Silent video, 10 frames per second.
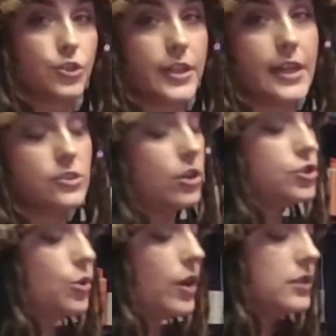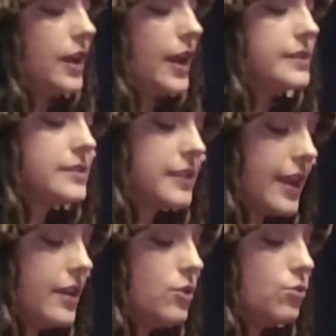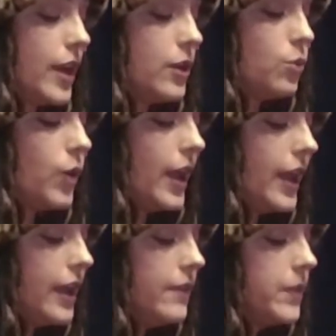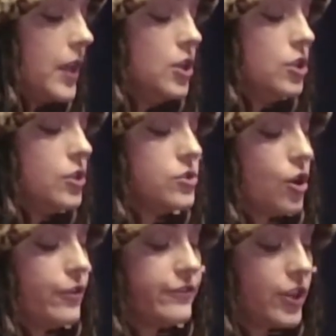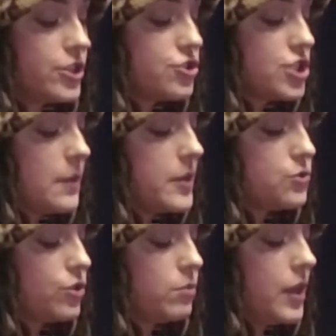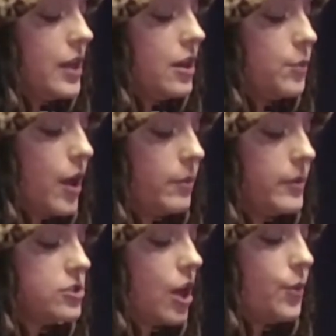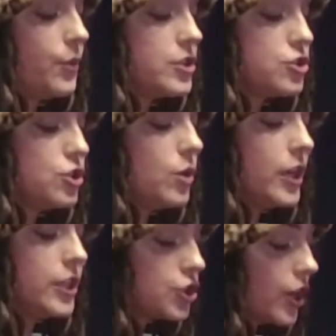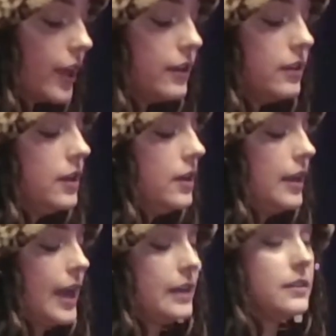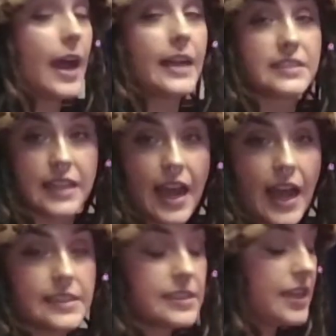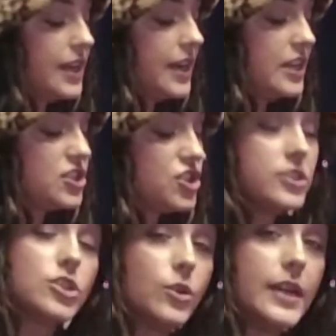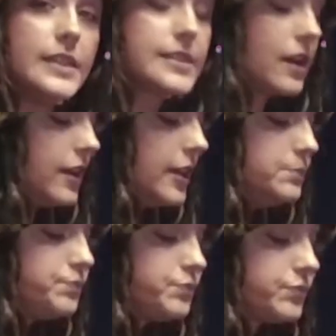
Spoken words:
ingredients onto our client's skin right away. So first treatments with me, I'll probably start with a 200 and a lactic acid and a gentle enzyme.